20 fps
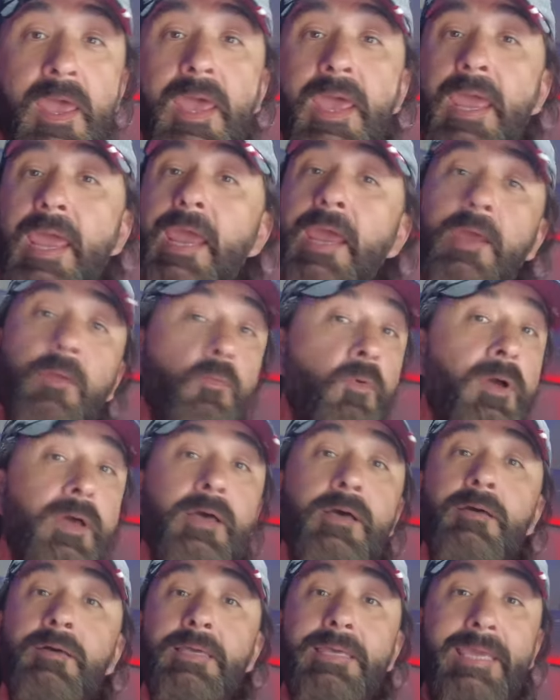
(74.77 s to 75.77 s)
and
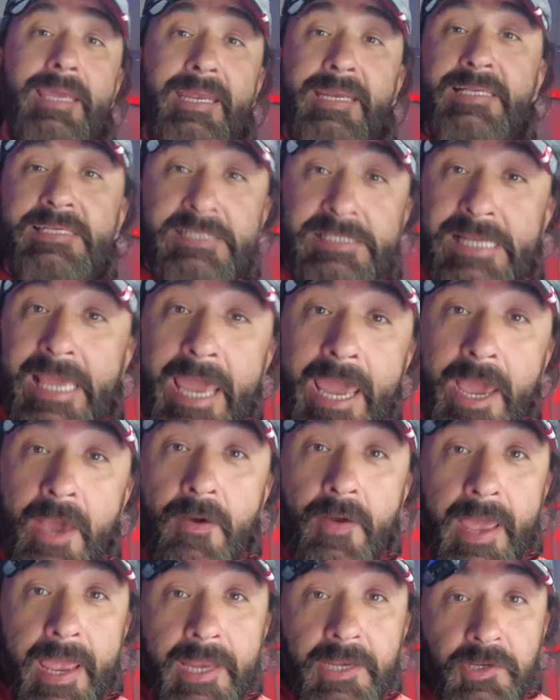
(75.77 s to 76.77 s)
well, it is
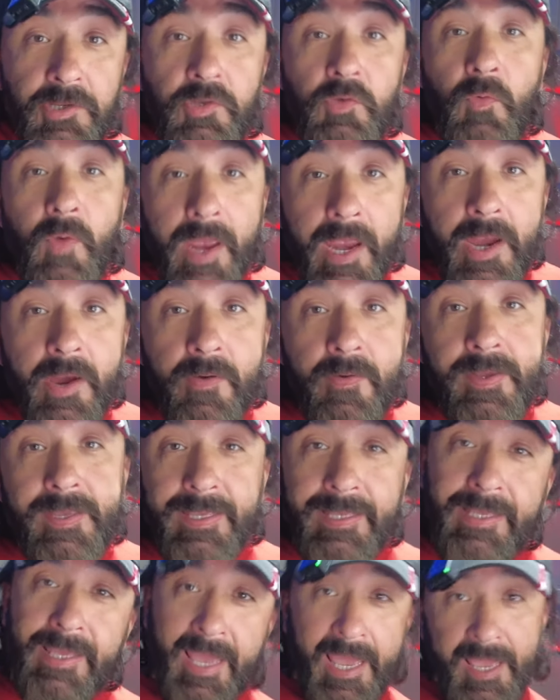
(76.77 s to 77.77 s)
now a new era
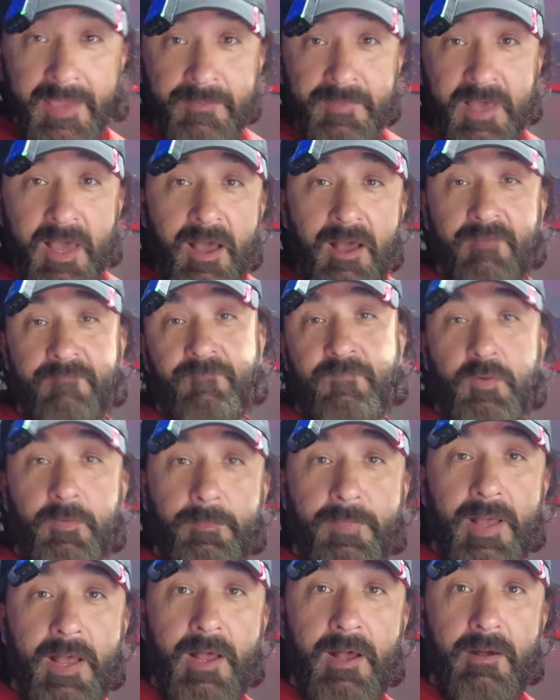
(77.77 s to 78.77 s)
in Gamecock
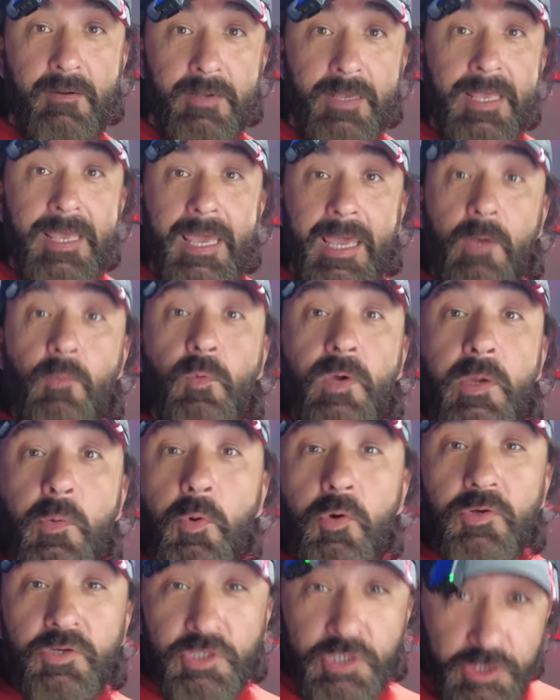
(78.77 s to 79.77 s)
football, and we
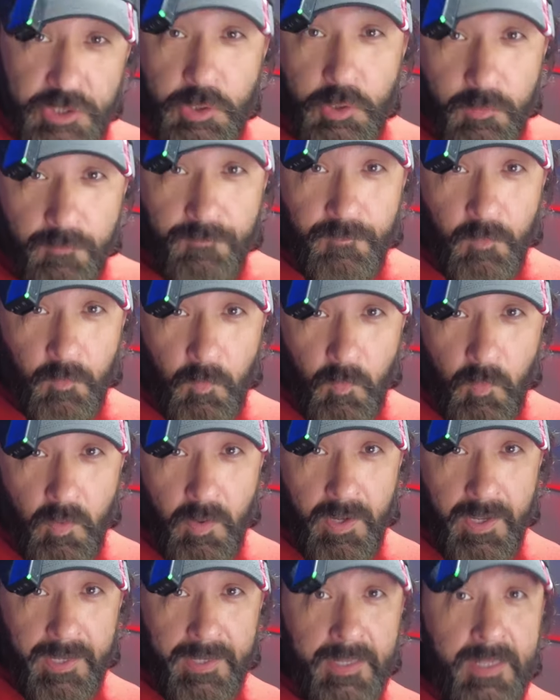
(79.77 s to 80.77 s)
were due for
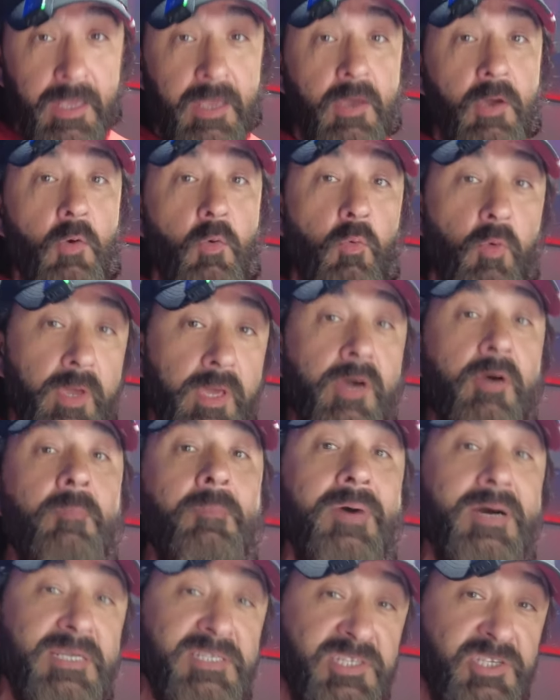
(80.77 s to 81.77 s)
one. Will
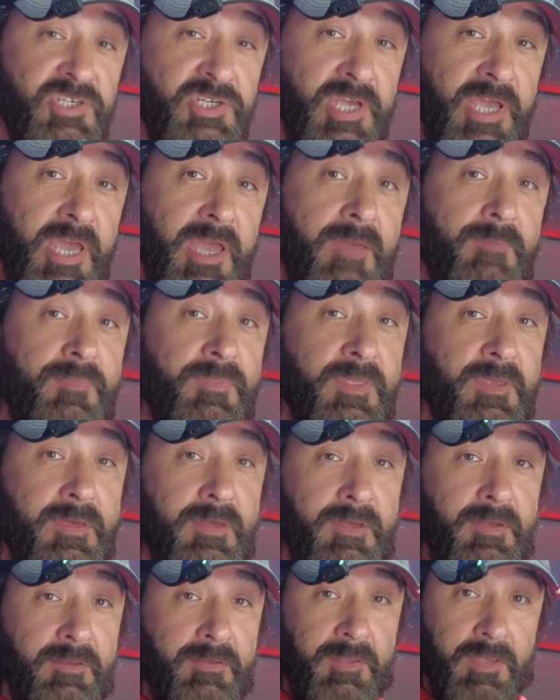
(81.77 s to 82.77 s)
Muschamp,
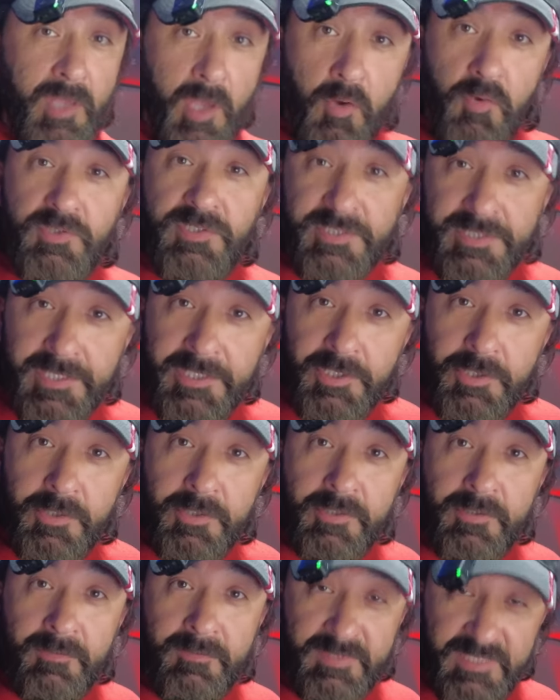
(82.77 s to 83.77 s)
the coach that took
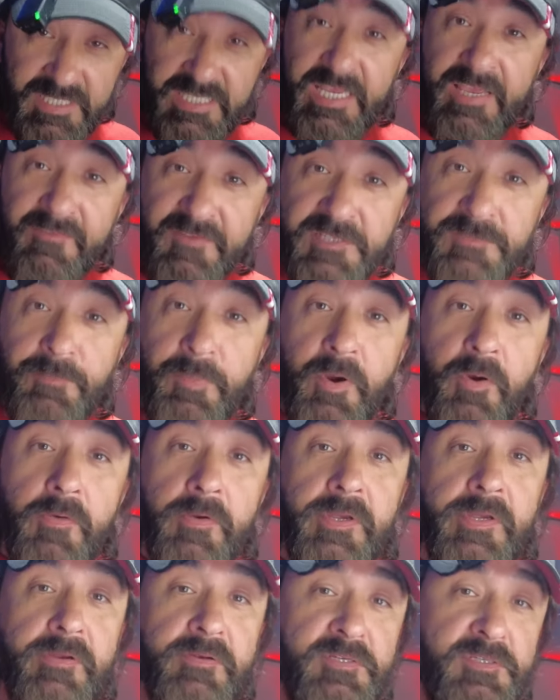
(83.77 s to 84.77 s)
Steve
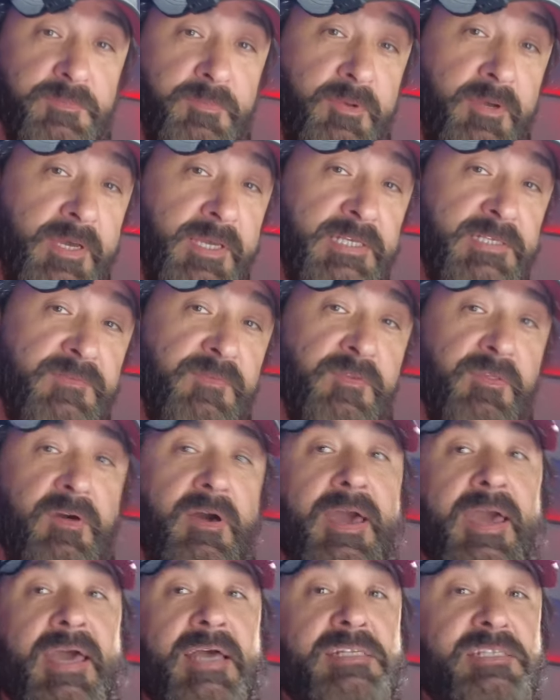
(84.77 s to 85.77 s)
Spurrier's place for the
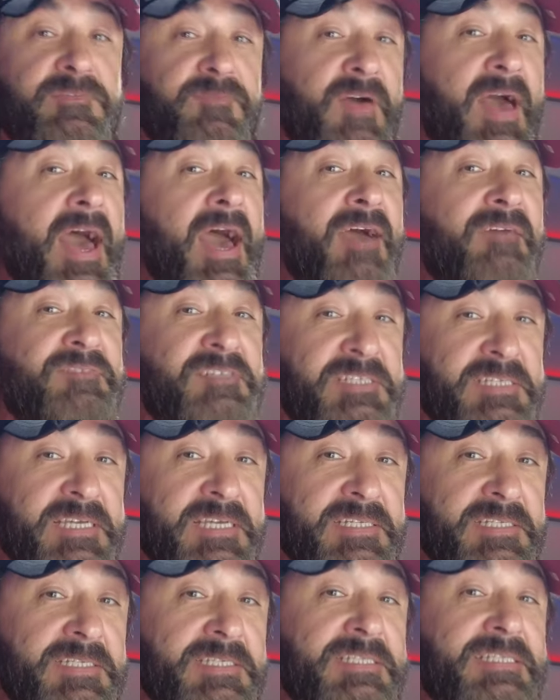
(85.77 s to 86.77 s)
last five
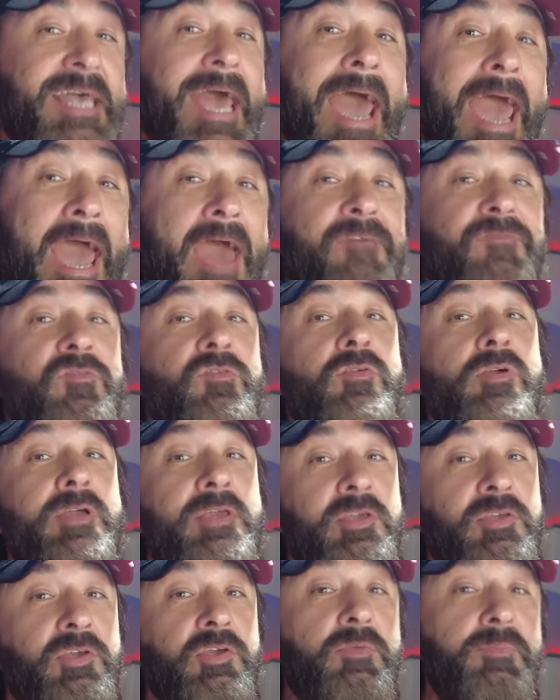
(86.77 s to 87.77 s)
seasons, after
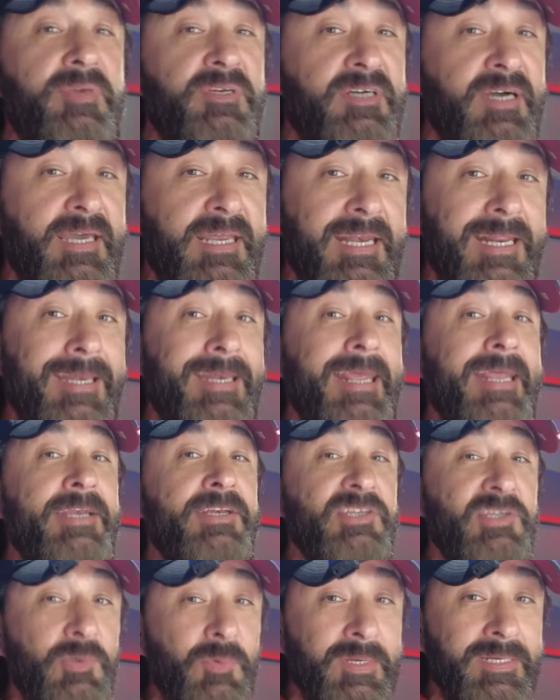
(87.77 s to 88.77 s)
accumulating a
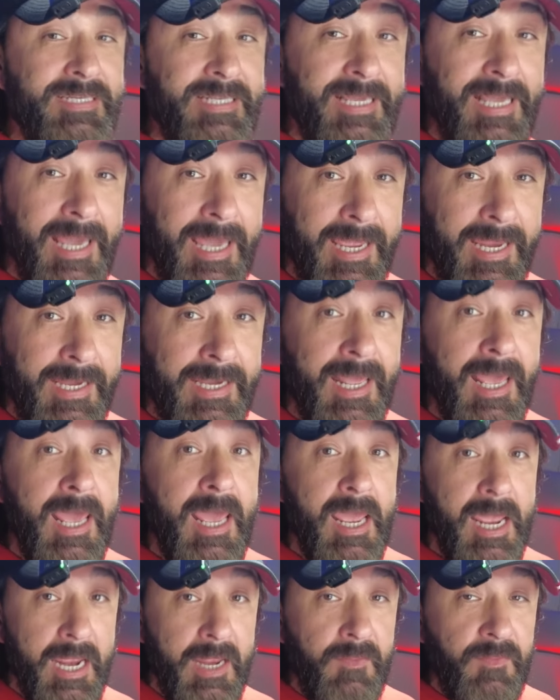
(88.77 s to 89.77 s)
twenty-eight
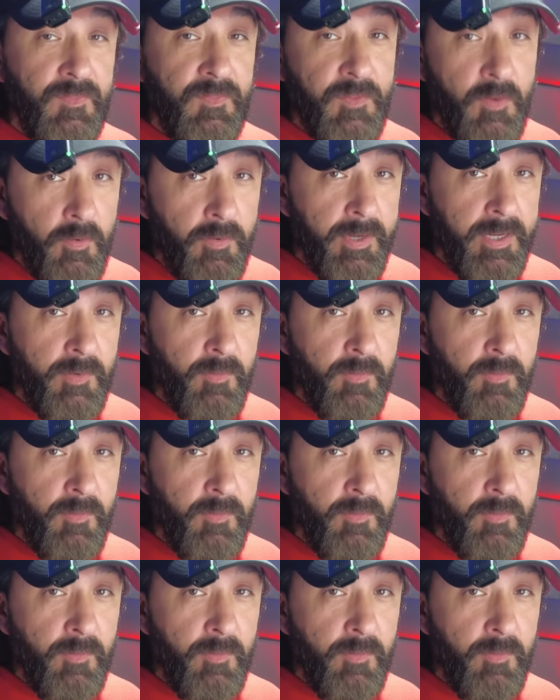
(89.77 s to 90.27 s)
and thirty